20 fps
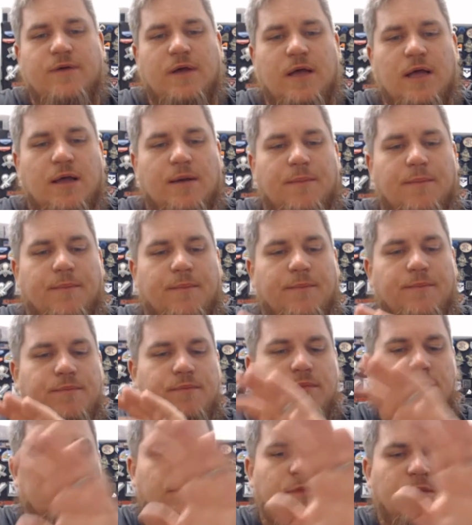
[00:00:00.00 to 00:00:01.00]

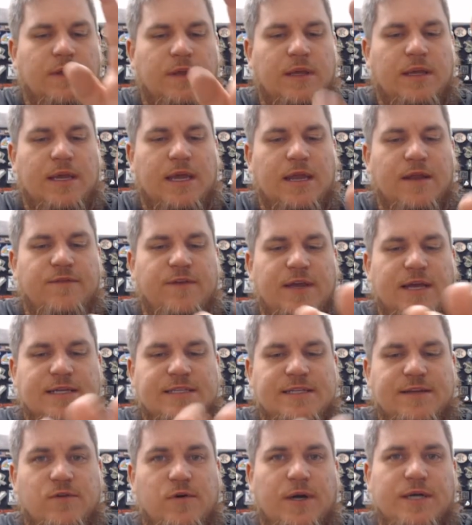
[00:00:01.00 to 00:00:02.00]
Again, if you
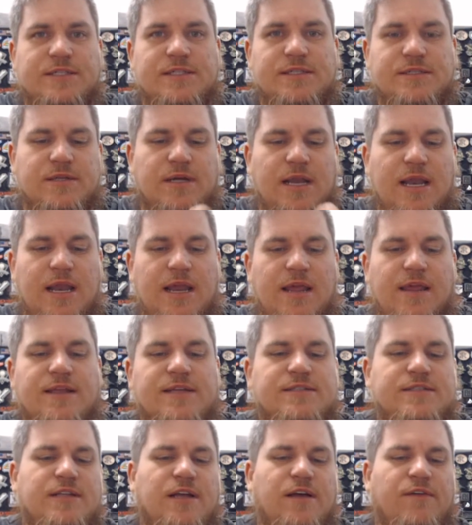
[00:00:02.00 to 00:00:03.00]
guys have questions on any of
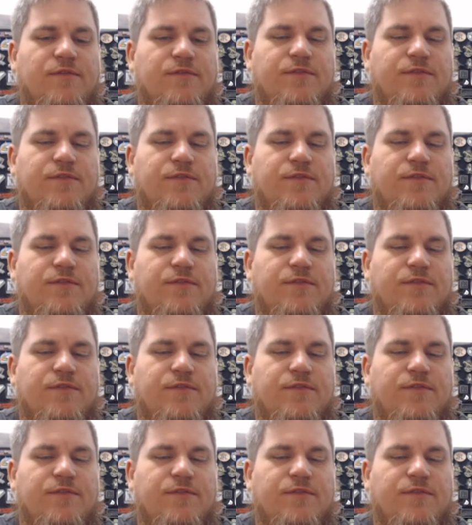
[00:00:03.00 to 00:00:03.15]
this stuff,